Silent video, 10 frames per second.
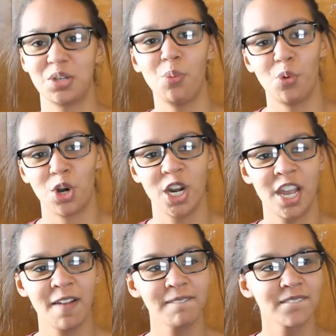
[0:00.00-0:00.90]
a
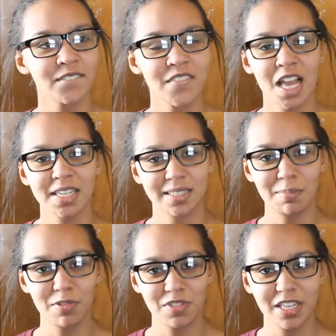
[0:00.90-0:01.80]
warning.
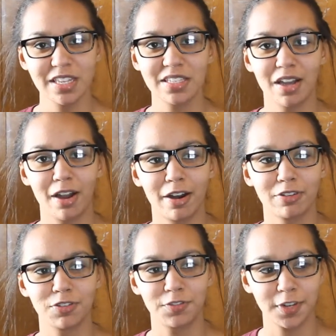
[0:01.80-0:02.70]
Some of these
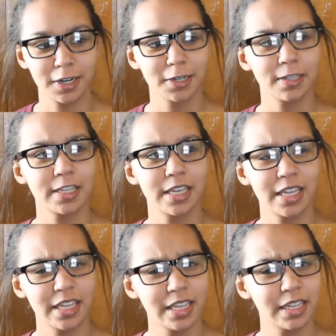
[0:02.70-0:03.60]
are
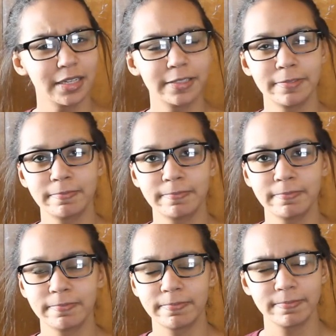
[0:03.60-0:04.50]
fairly,
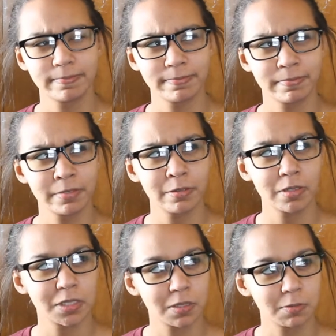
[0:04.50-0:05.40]

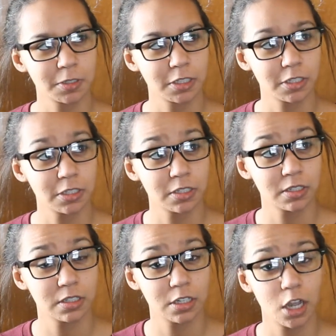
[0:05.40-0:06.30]
what's the word?
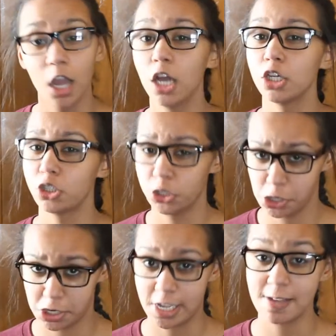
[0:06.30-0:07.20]

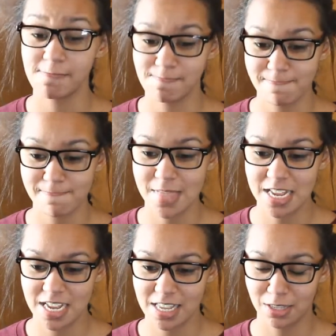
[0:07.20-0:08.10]
Dirty.
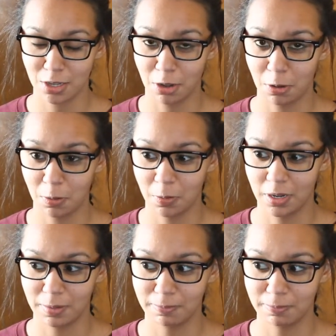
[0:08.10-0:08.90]
So,